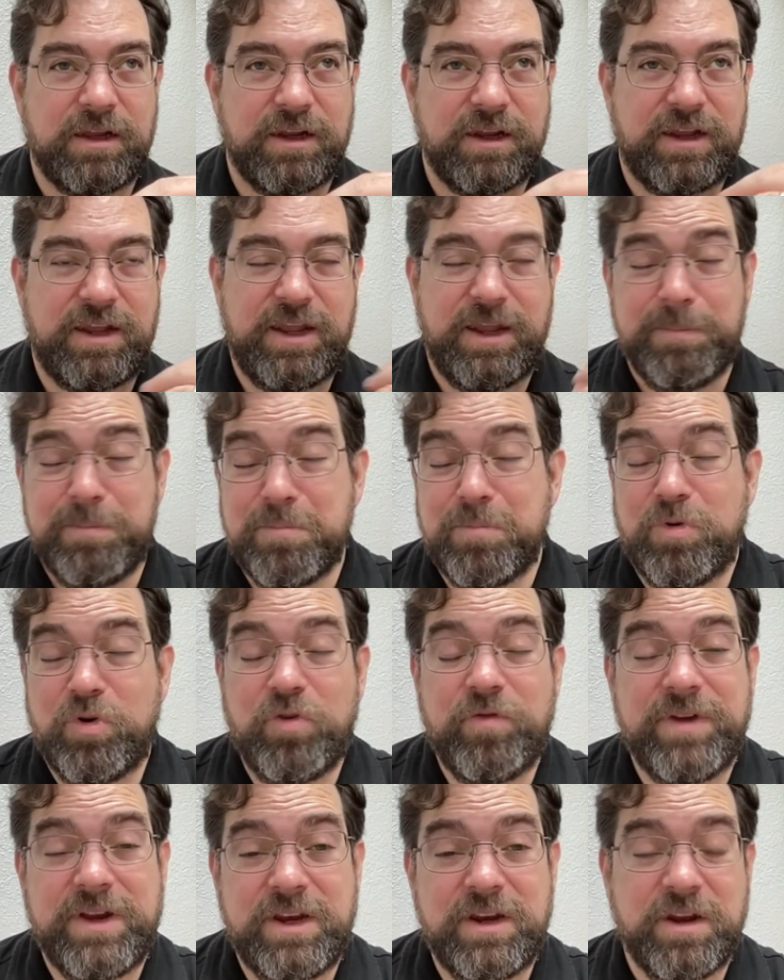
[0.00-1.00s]
keep
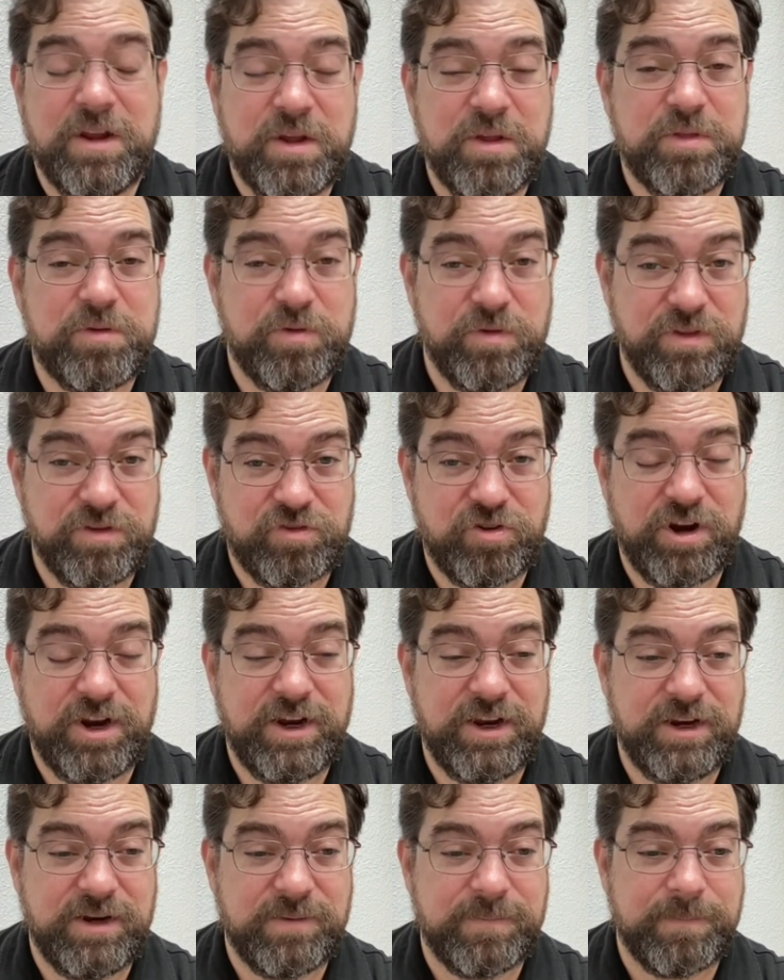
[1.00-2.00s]
moving through the
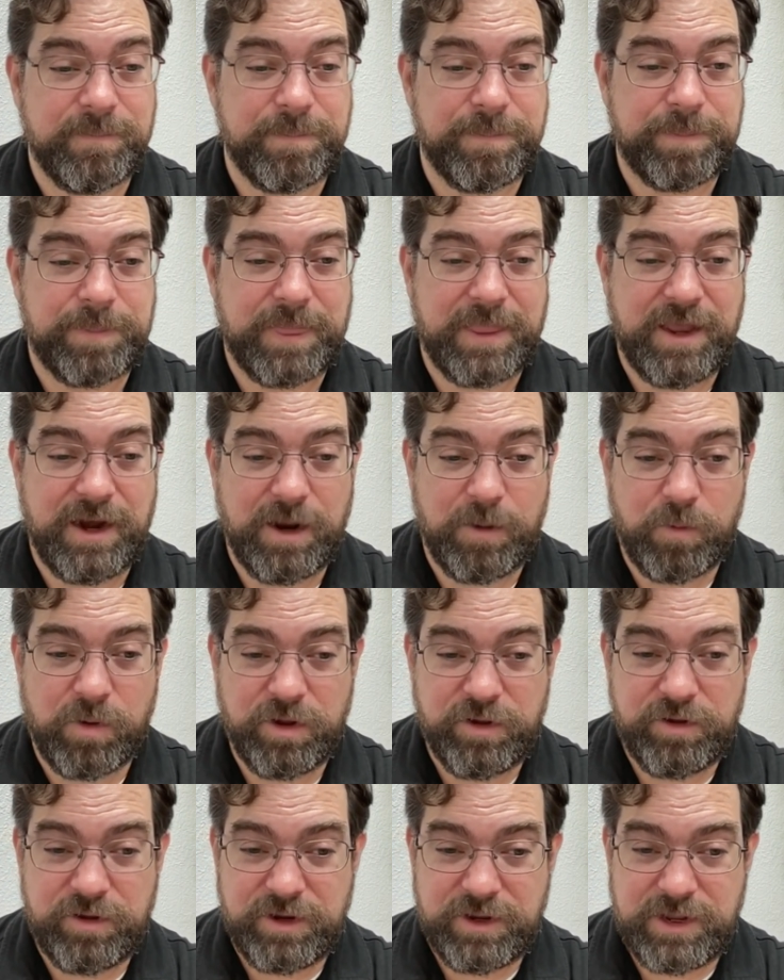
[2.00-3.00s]
training. And I
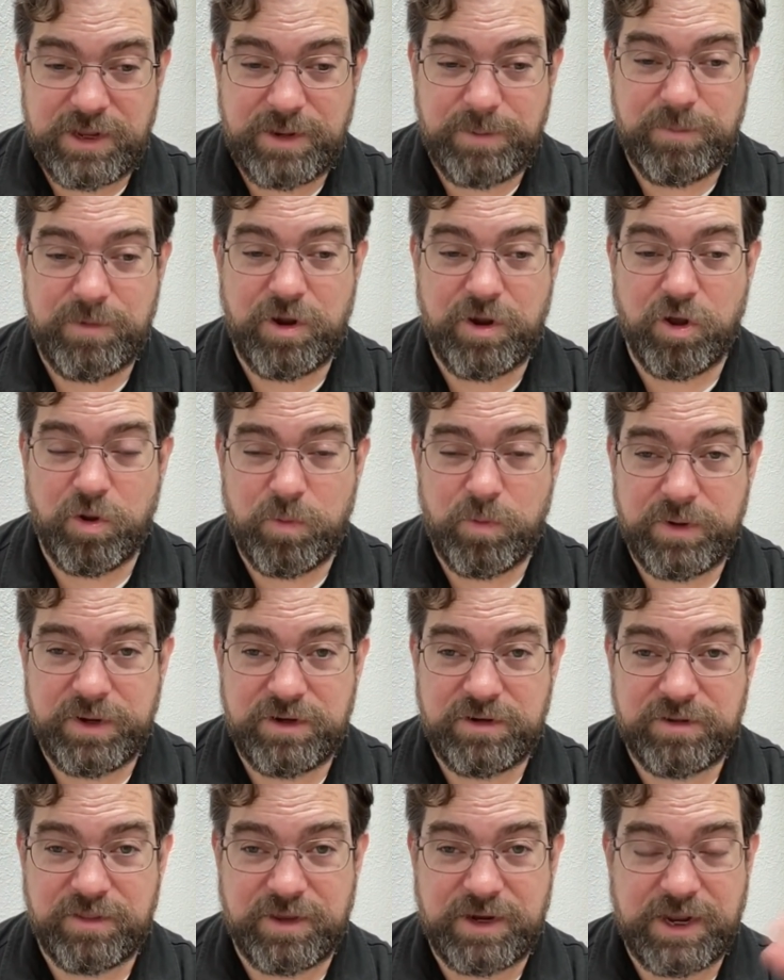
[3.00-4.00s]
want you to keep going
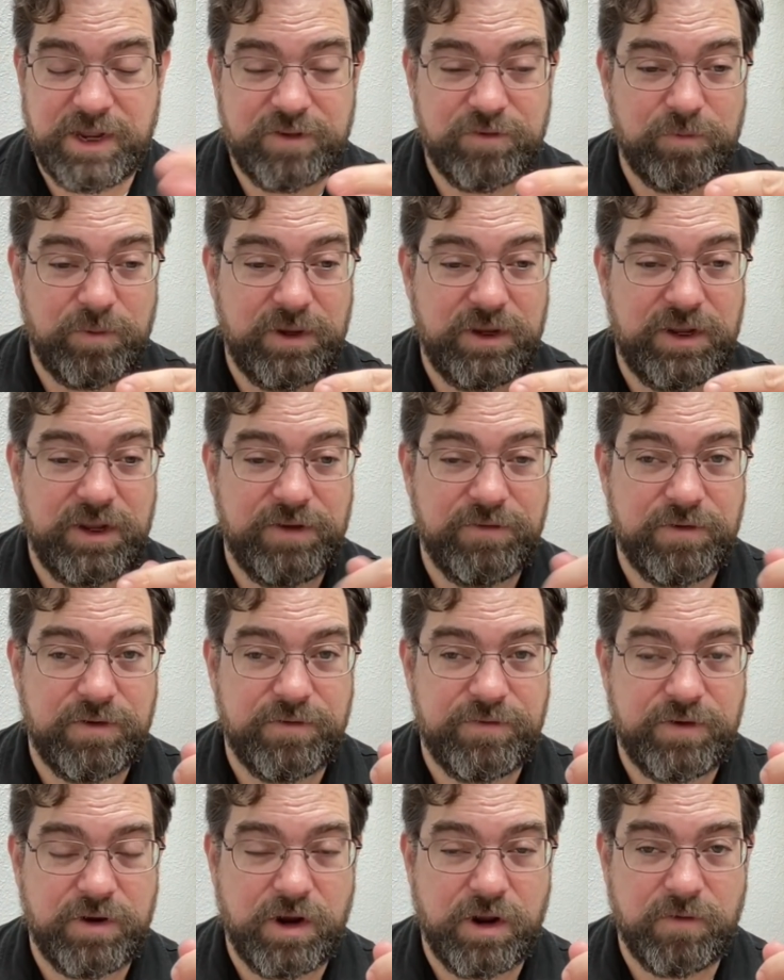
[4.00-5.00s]
to the next week, even
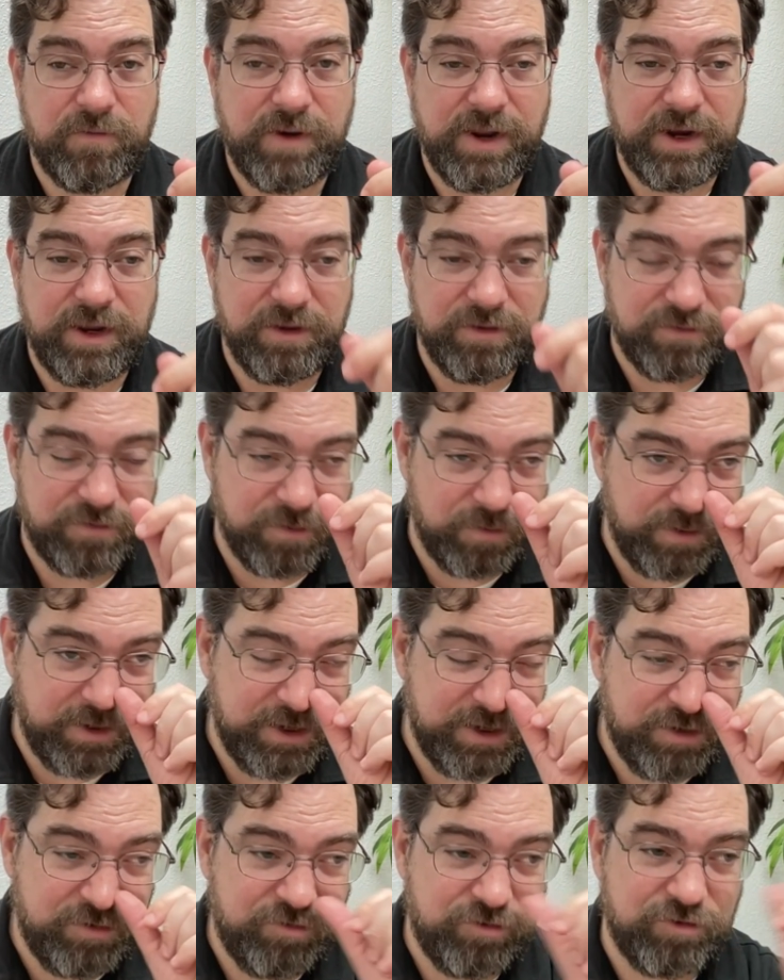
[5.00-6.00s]
if you're not ready. So
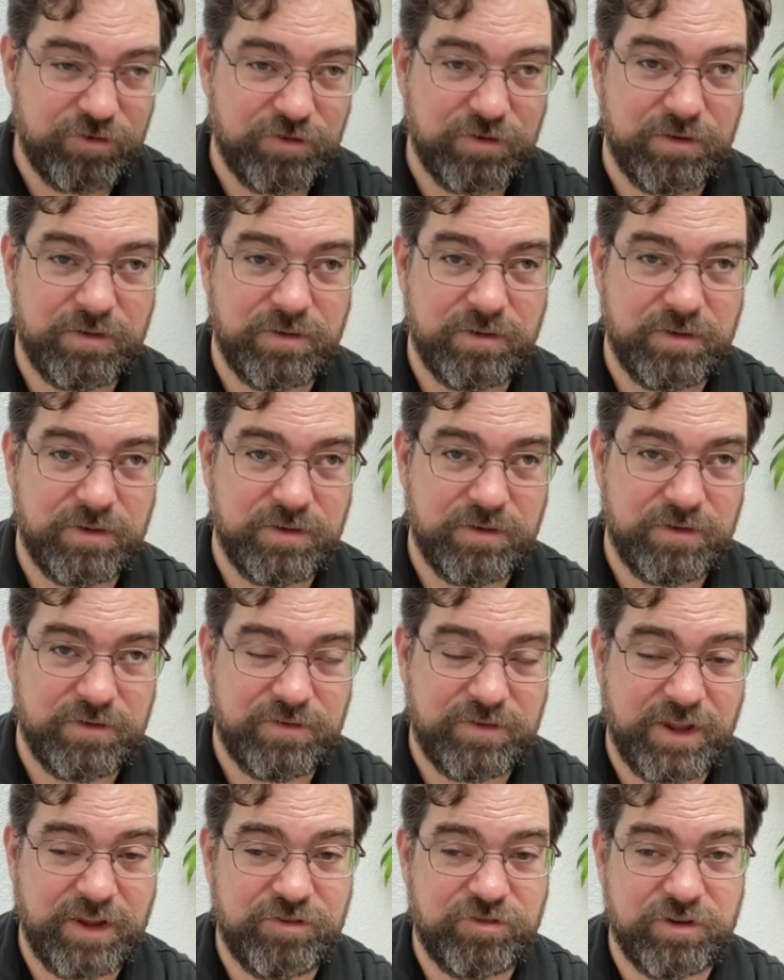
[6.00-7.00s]
each
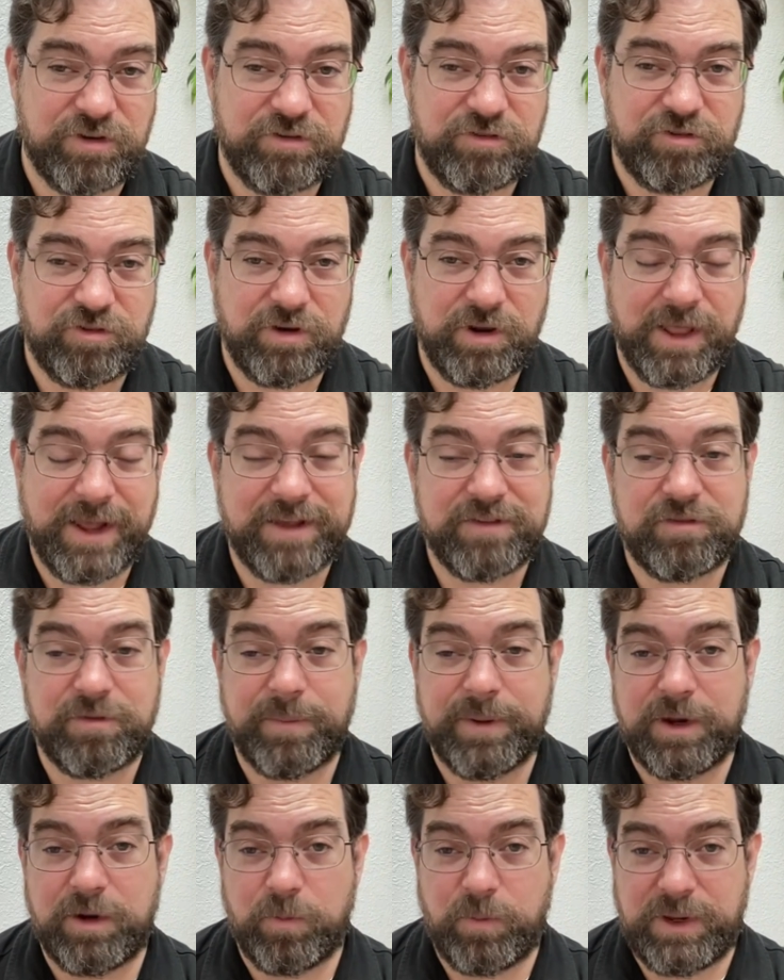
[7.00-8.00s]
session should last
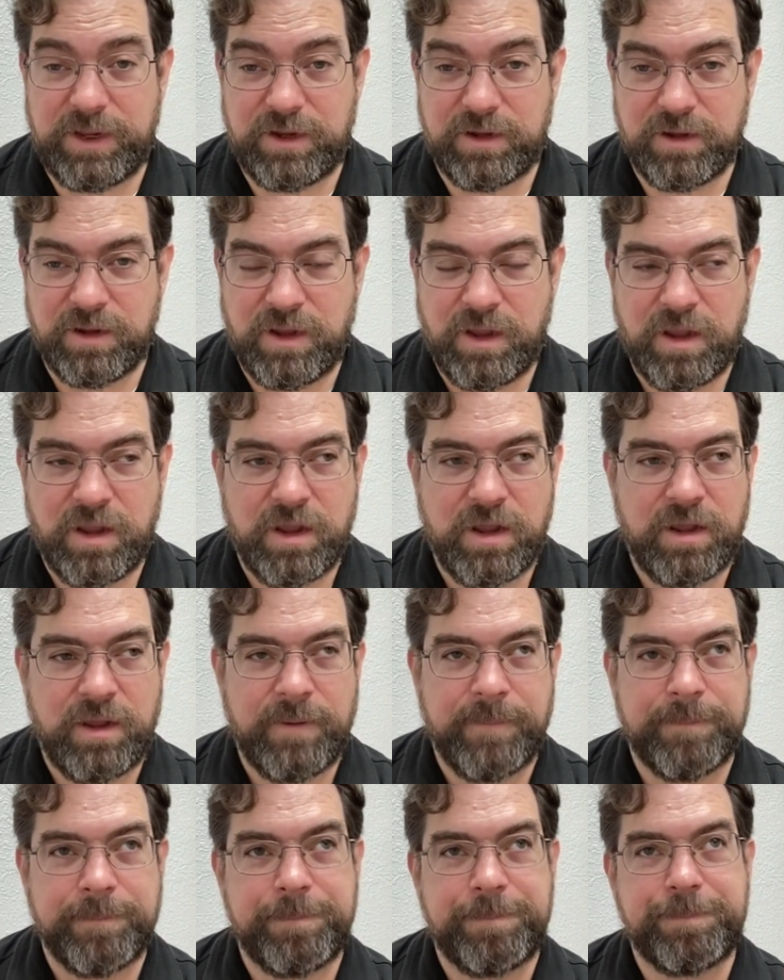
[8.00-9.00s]
about a week.
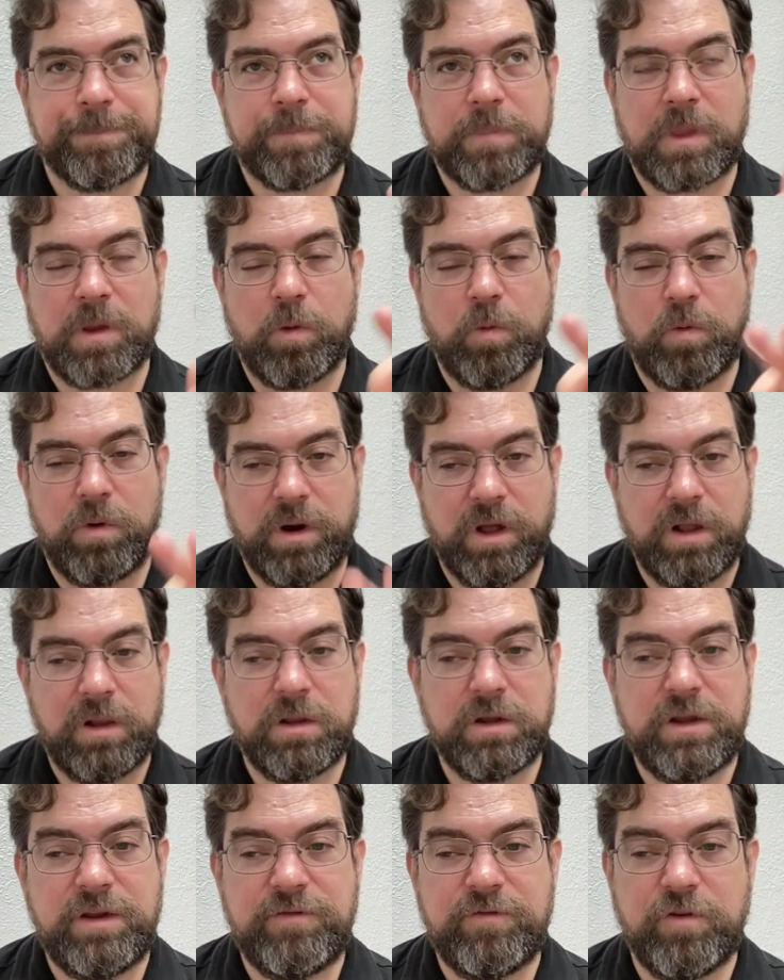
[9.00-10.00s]
We're not
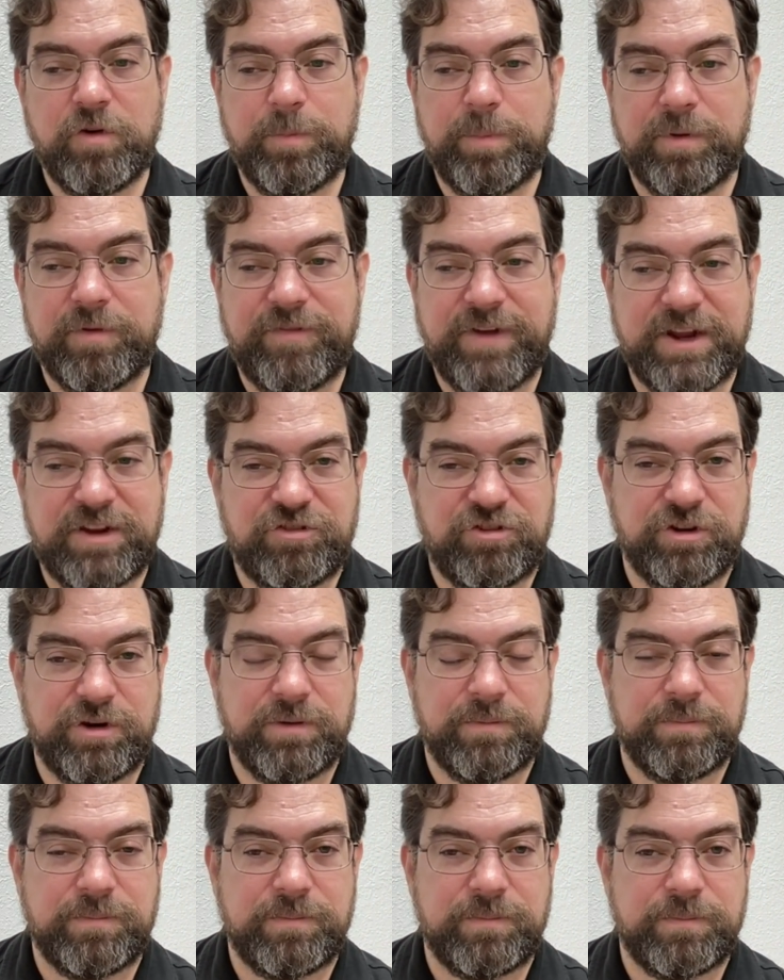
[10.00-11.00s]
looking for perfection.
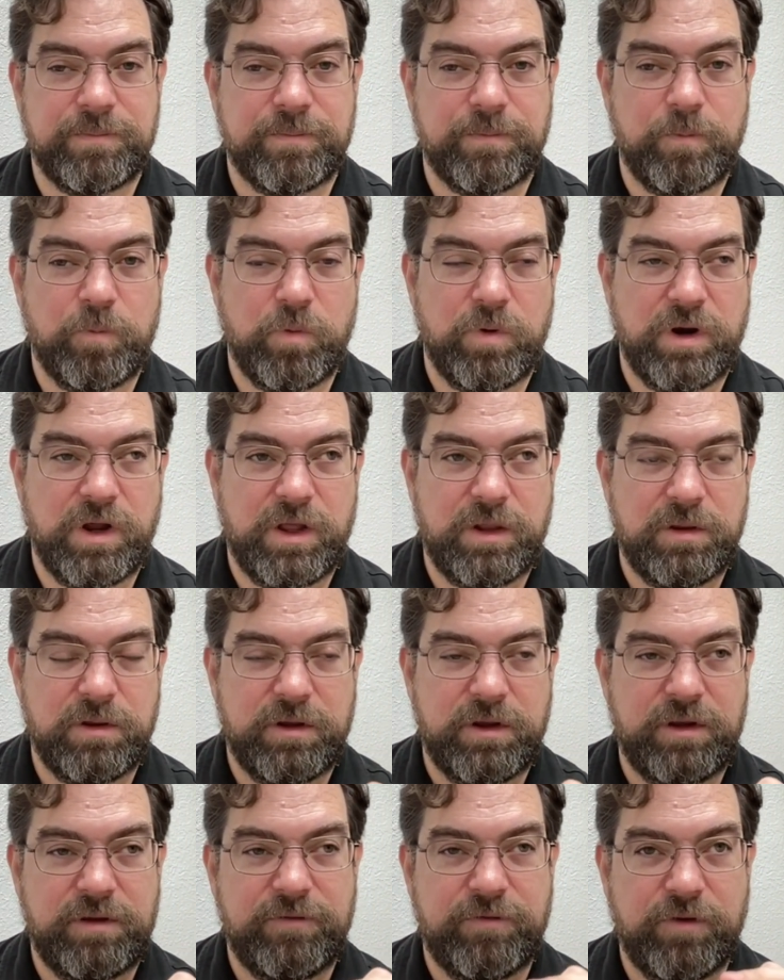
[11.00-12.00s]
We're not
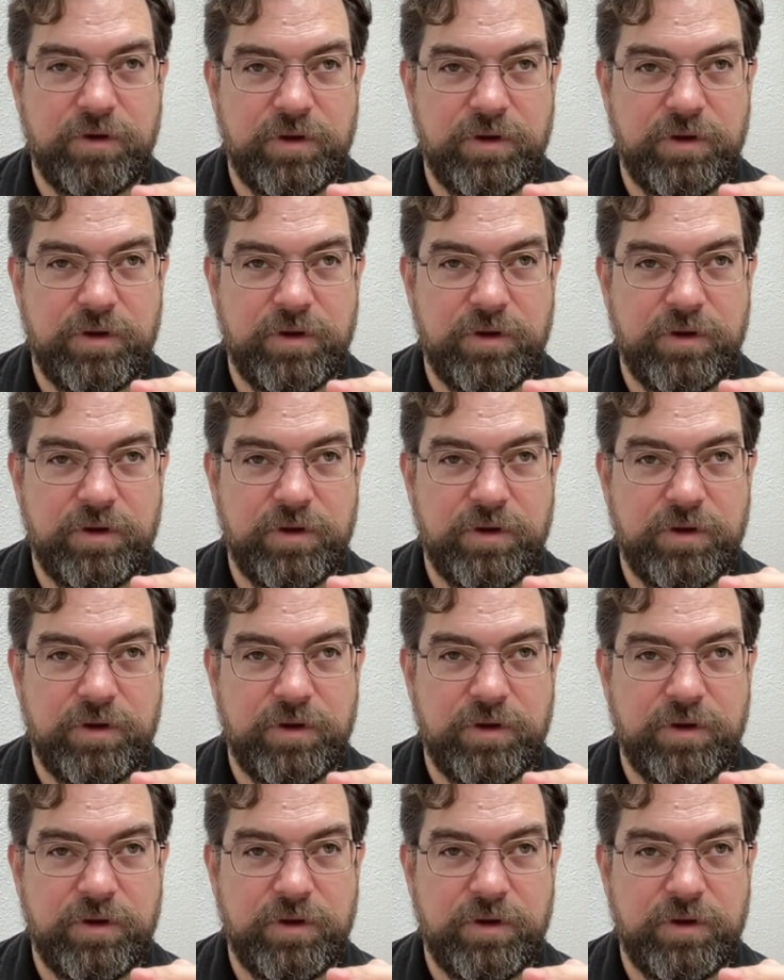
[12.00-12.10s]
looking for